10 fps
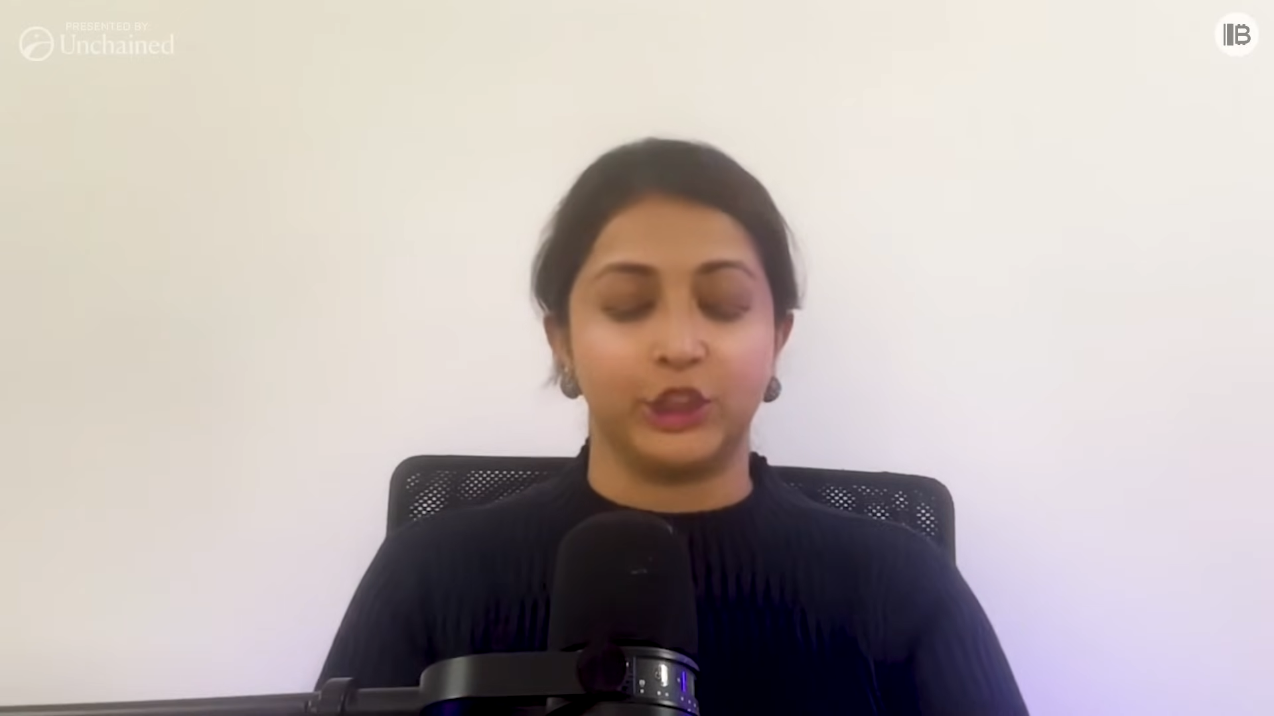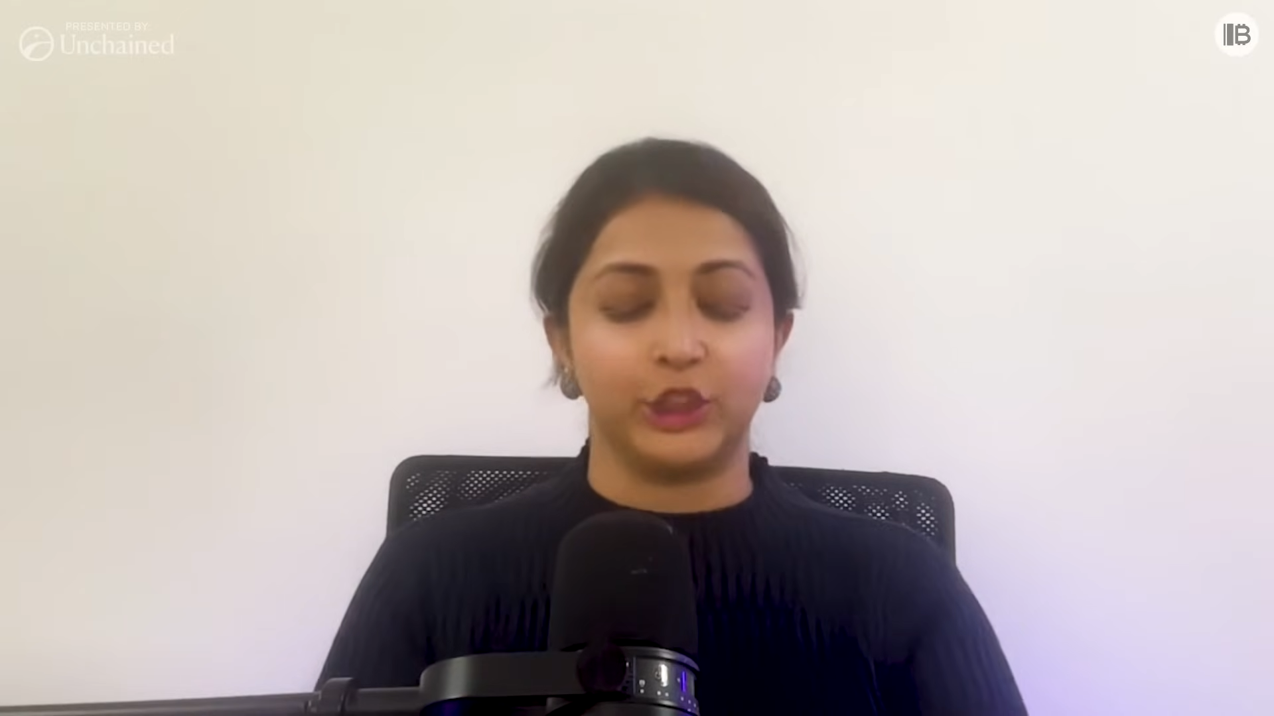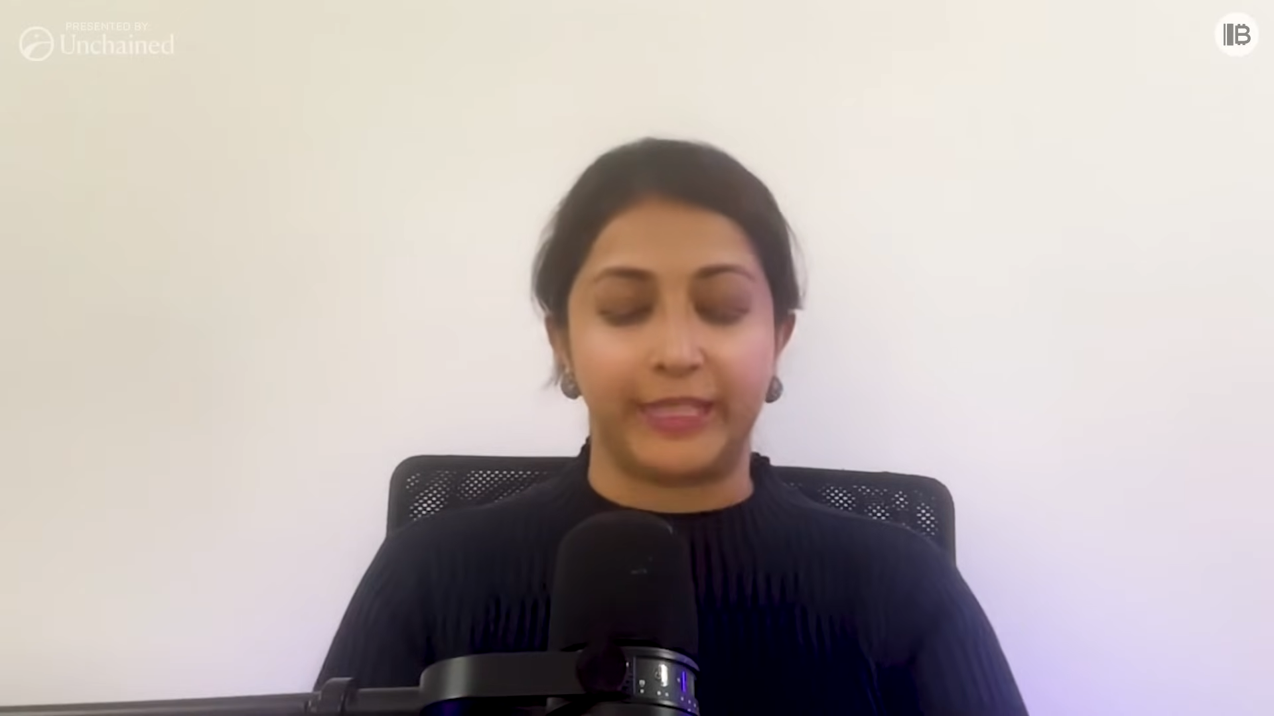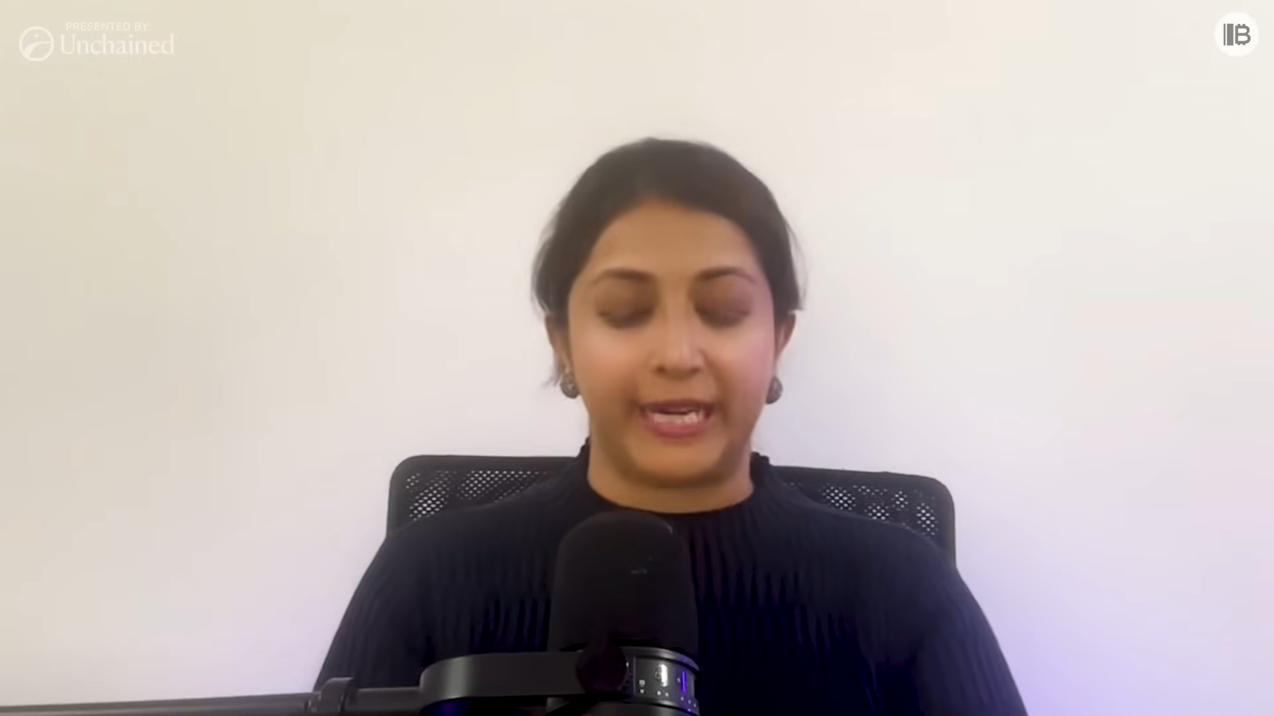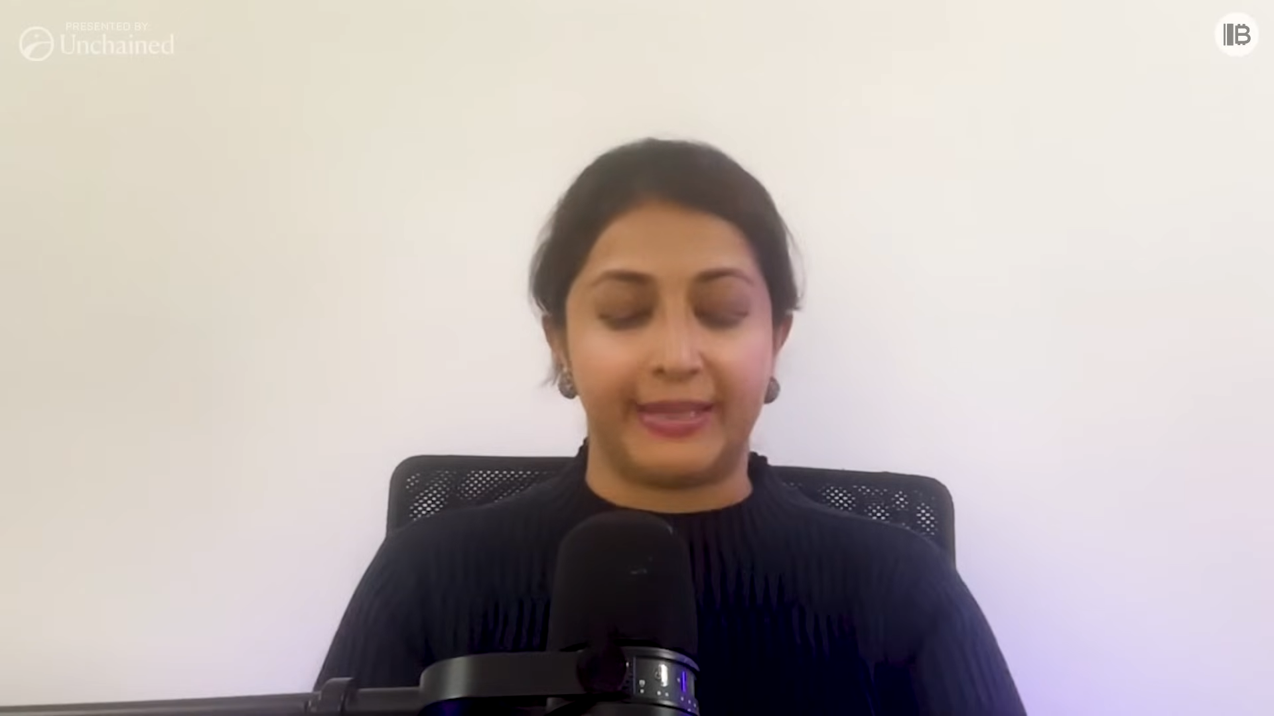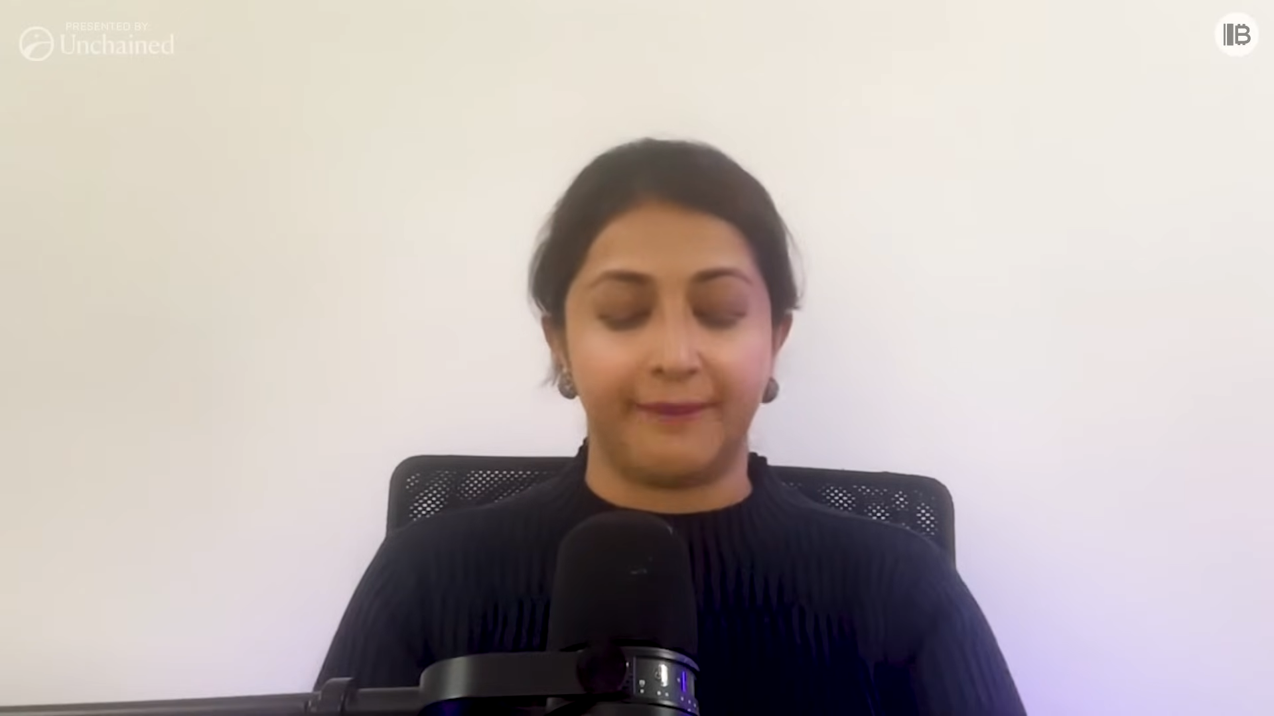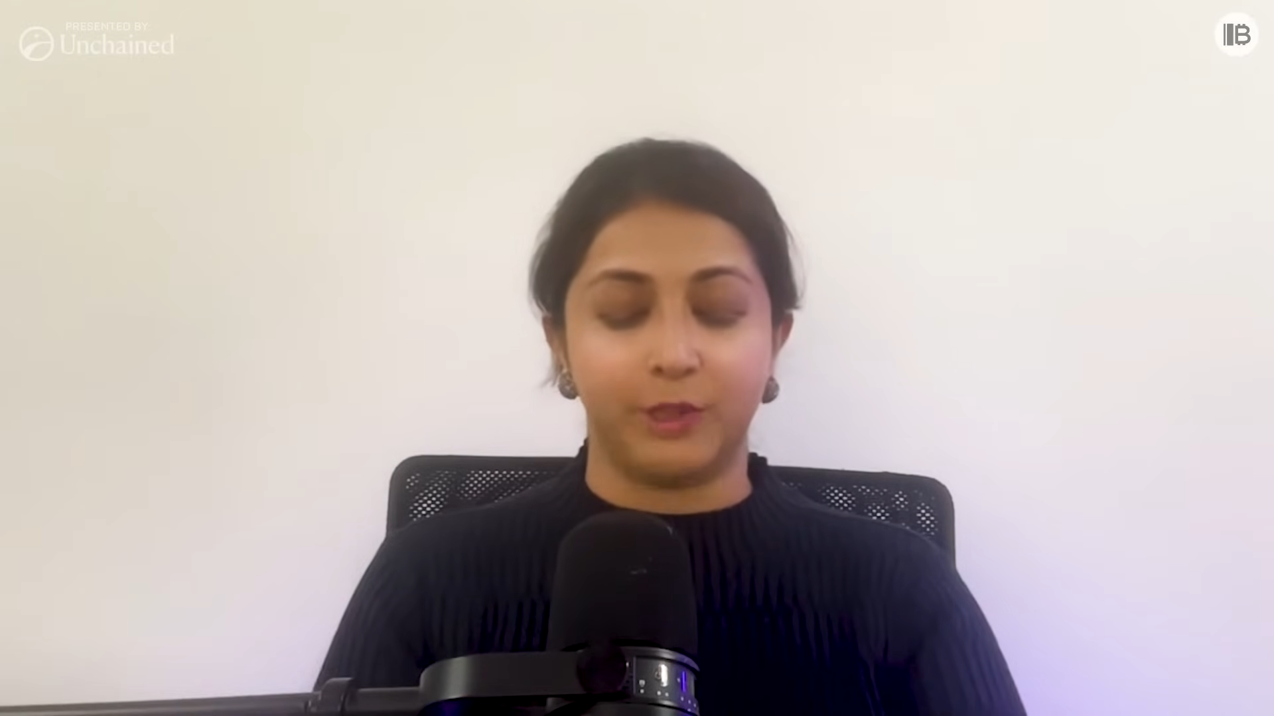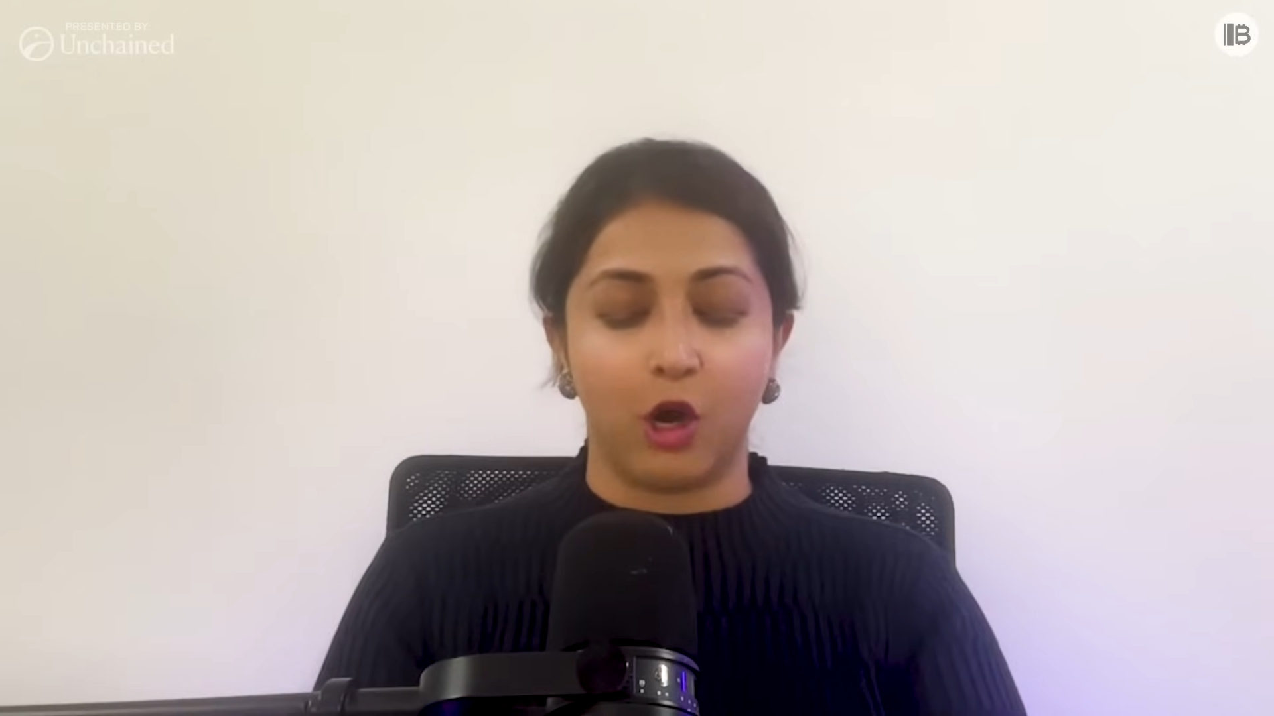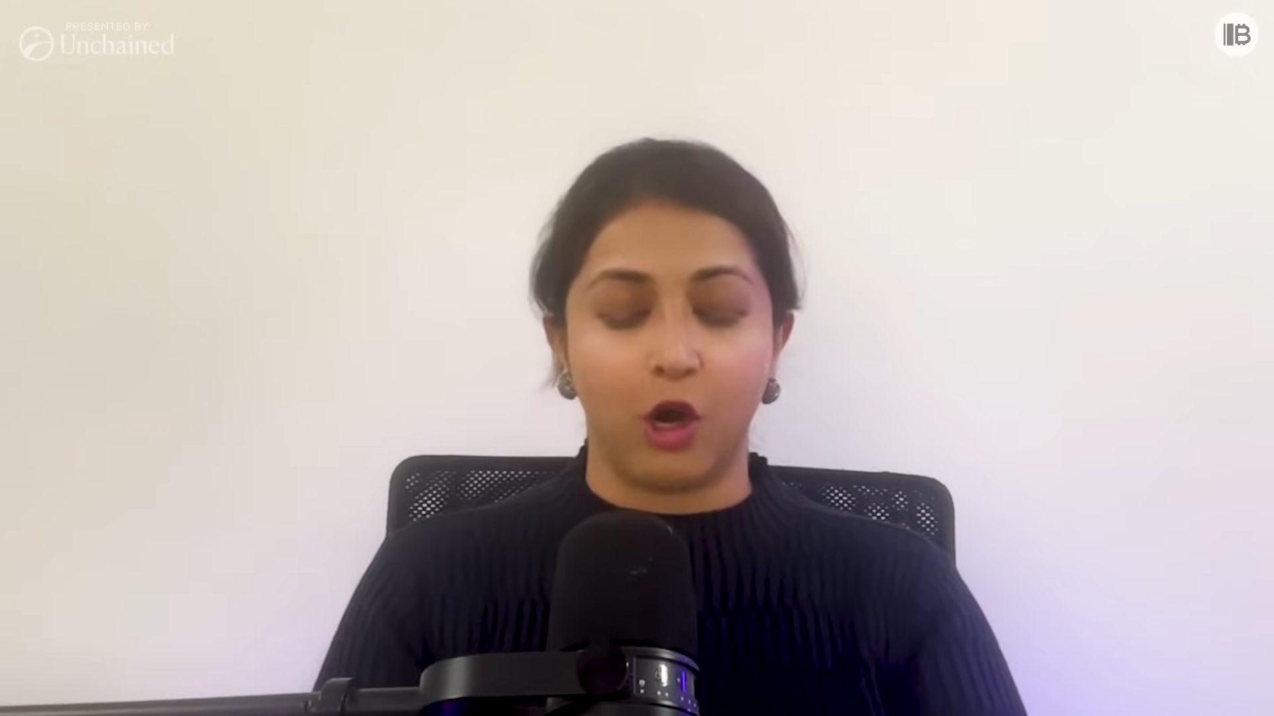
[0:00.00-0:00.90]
shaped